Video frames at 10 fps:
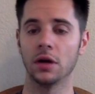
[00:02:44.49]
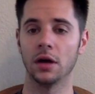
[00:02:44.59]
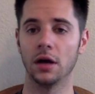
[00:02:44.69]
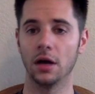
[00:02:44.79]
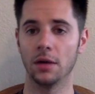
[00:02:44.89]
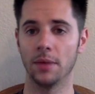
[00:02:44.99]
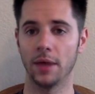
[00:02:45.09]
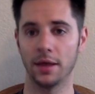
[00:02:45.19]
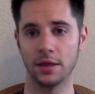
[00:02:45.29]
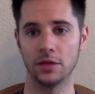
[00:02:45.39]

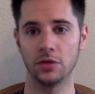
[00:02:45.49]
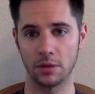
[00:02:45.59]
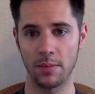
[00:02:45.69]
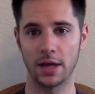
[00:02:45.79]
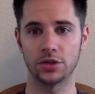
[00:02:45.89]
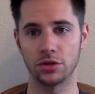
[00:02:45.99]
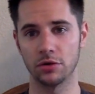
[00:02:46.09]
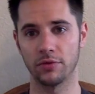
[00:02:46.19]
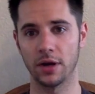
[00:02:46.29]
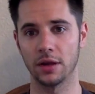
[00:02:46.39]
And then you can match your
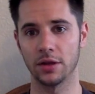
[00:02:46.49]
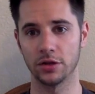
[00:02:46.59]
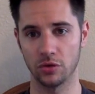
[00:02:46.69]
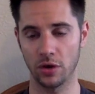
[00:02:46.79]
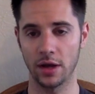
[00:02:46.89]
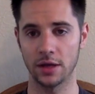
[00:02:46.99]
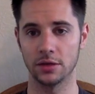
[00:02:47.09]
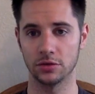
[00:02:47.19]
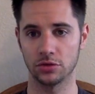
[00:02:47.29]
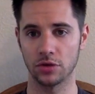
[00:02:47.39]
violin, your
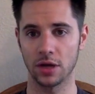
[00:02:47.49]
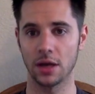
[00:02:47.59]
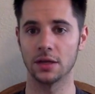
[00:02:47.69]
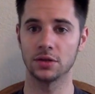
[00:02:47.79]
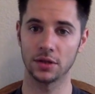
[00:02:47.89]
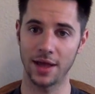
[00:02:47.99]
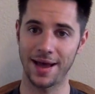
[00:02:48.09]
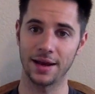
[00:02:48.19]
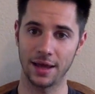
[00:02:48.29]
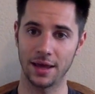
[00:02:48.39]
string A, to
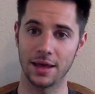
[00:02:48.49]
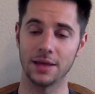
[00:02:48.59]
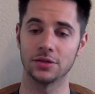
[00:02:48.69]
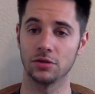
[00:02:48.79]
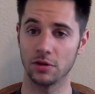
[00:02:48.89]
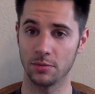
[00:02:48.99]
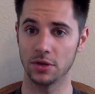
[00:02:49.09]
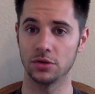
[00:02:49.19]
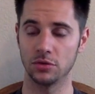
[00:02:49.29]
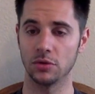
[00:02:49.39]
that A, so you can be
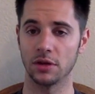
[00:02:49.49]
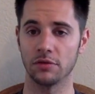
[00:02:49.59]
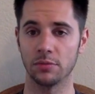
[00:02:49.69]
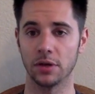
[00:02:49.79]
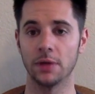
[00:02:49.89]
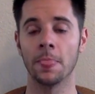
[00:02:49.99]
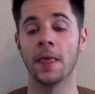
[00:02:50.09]
in tune with everybody.